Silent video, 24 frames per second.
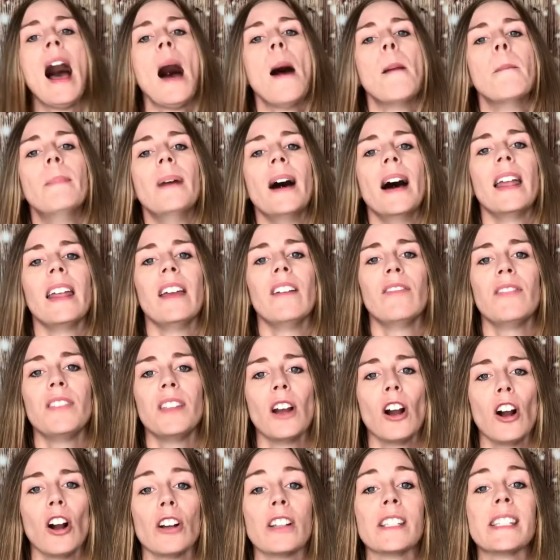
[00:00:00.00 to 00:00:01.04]
But if there
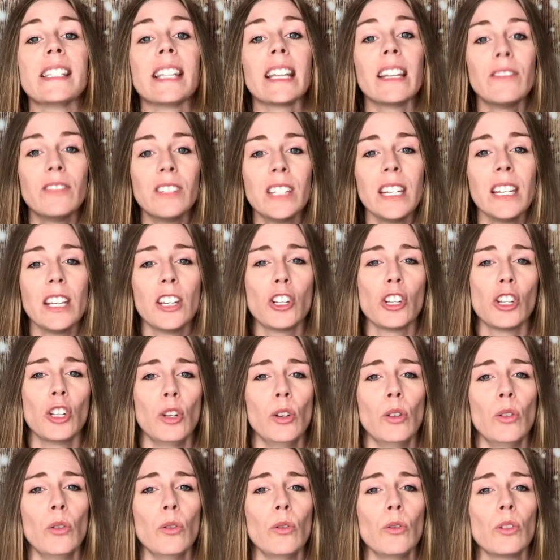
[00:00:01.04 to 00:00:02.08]
are safety
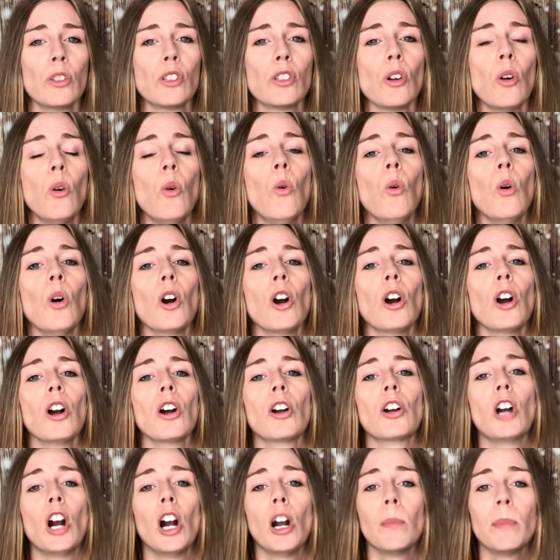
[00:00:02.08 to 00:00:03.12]
issues or
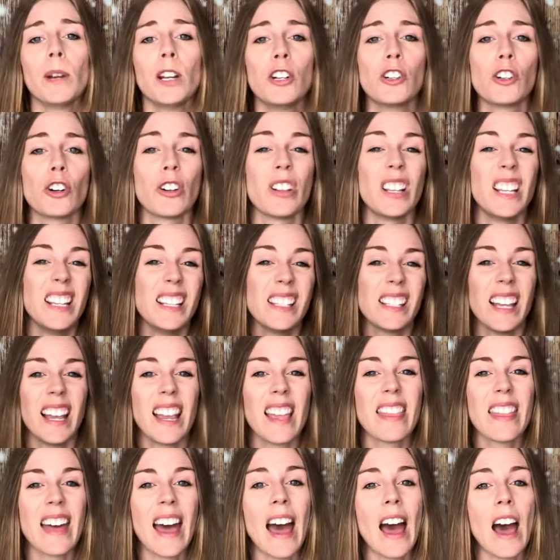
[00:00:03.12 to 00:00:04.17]
garbage or things like
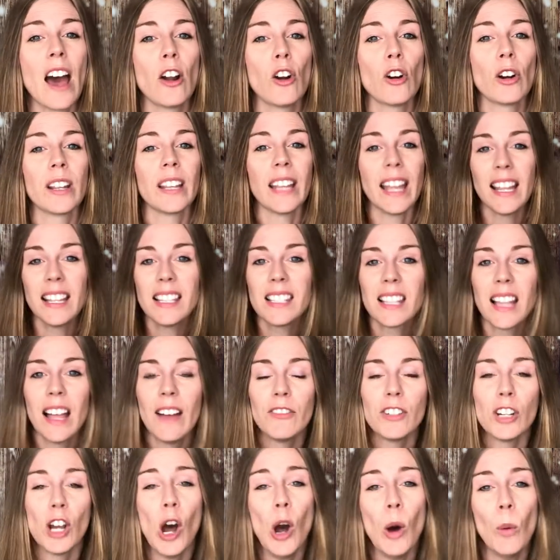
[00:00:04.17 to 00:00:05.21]
that, or gates left
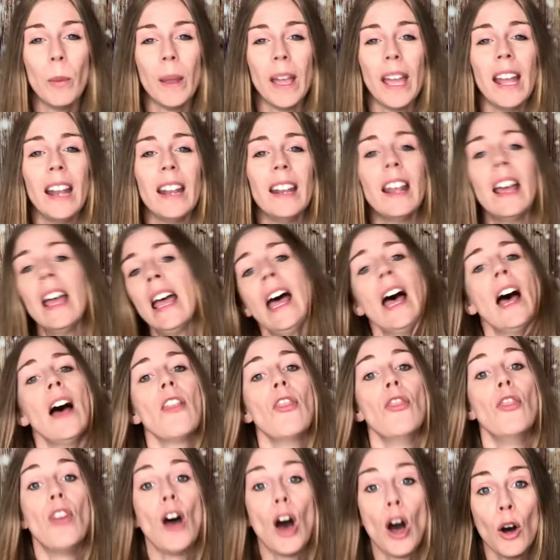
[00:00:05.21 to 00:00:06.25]
open,
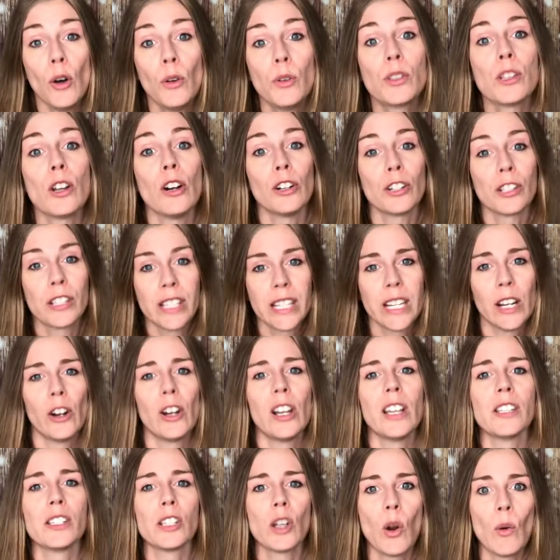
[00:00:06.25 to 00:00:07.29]
those are
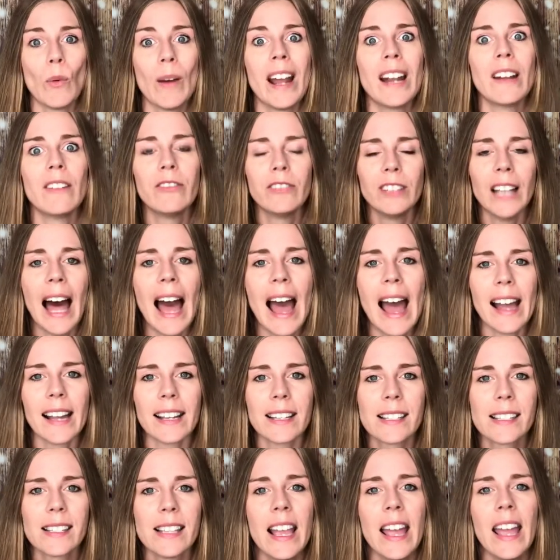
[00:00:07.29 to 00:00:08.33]
serious red
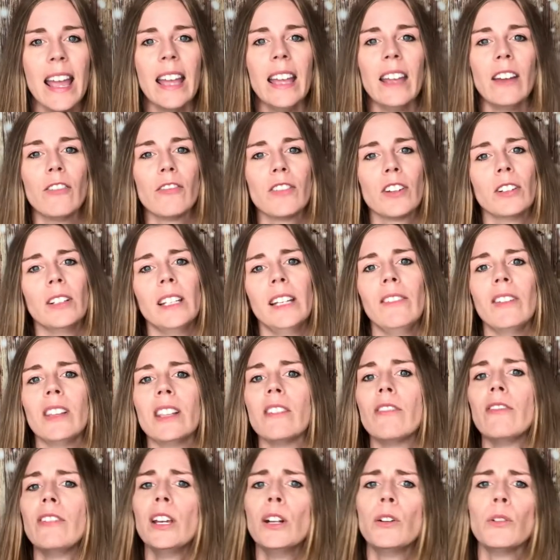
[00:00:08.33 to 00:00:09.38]
flags. If they're leaving the
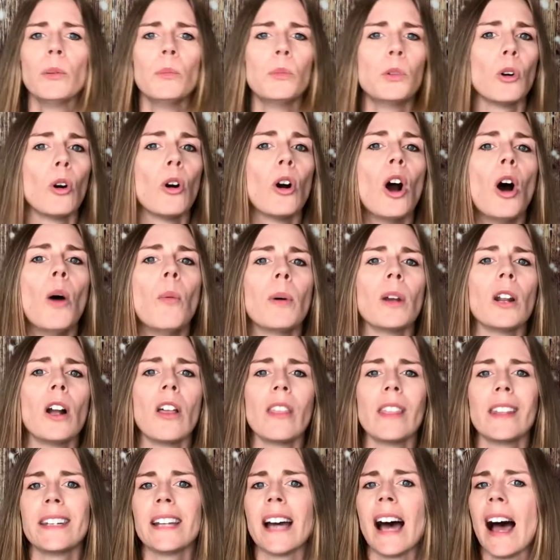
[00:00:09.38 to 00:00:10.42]
feed room door open all the
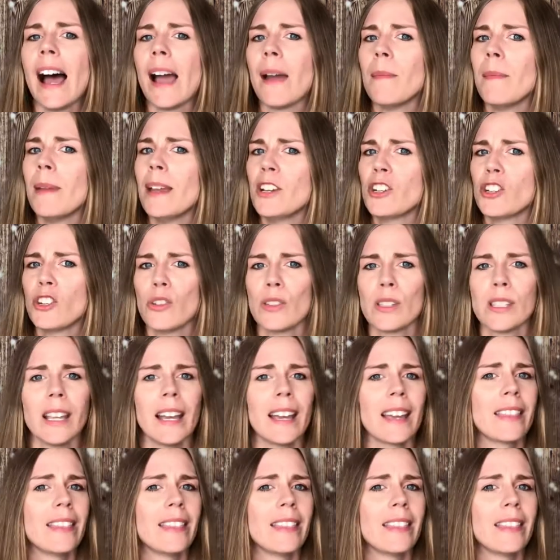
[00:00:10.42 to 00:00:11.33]
time, issues like